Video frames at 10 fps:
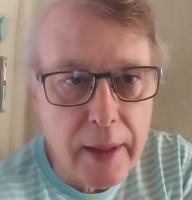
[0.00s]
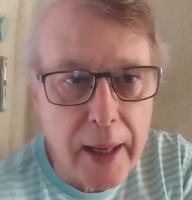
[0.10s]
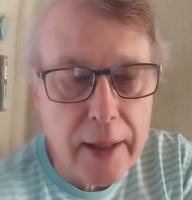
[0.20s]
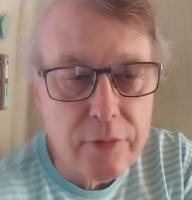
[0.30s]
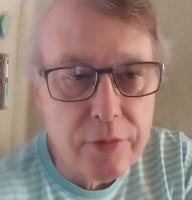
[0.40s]

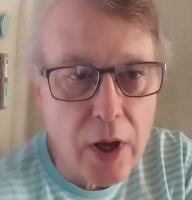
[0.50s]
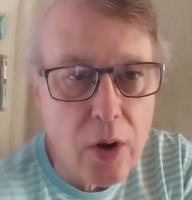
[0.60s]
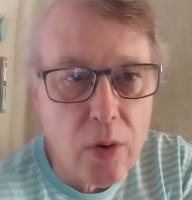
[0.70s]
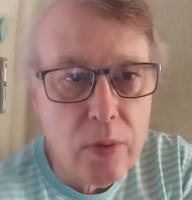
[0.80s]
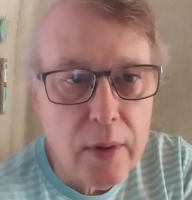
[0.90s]
And
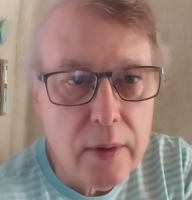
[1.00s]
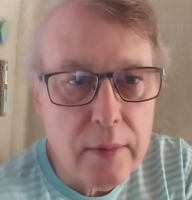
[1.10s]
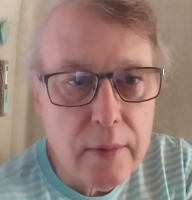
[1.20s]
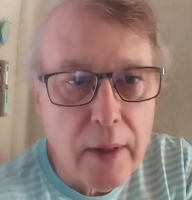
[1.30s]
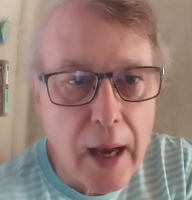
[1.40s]
so
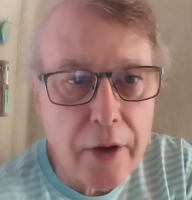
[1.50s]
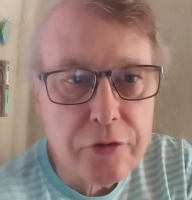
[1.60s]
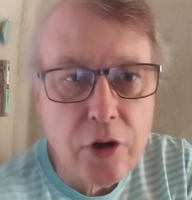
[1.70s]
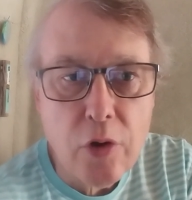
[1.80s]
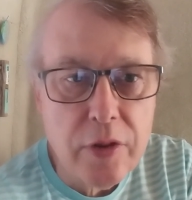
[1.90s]
I'll
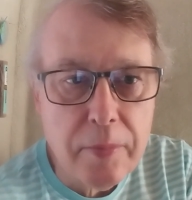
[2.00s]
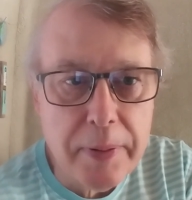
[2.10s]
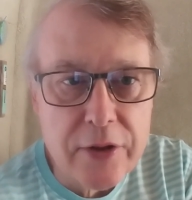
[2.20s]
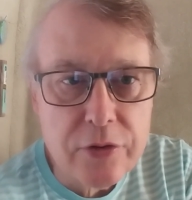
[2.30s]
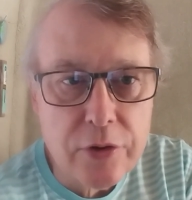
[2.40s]
show you the
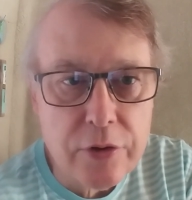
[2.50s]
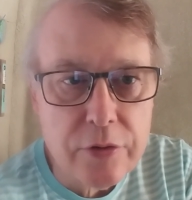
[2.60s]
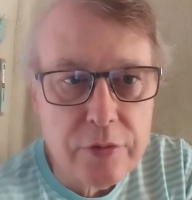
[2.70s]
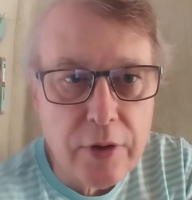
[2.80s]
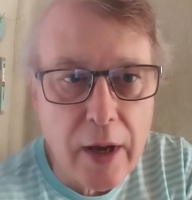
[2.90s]

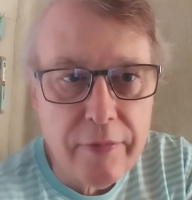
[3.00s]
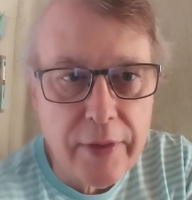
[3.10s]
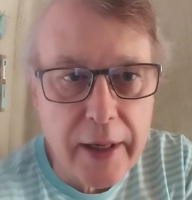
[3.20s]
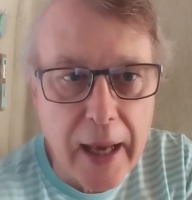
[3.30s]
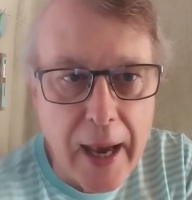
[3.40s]
pictures of
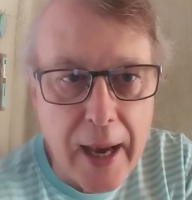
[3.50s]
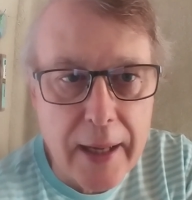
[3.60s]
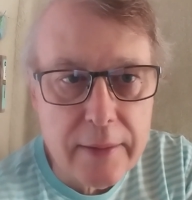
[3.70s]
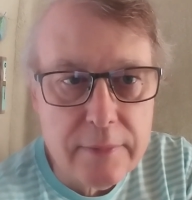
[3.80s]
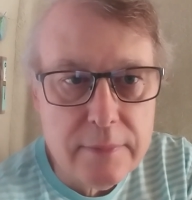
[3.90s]
the
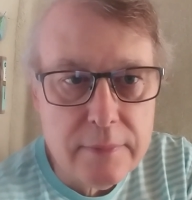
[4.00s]
CAD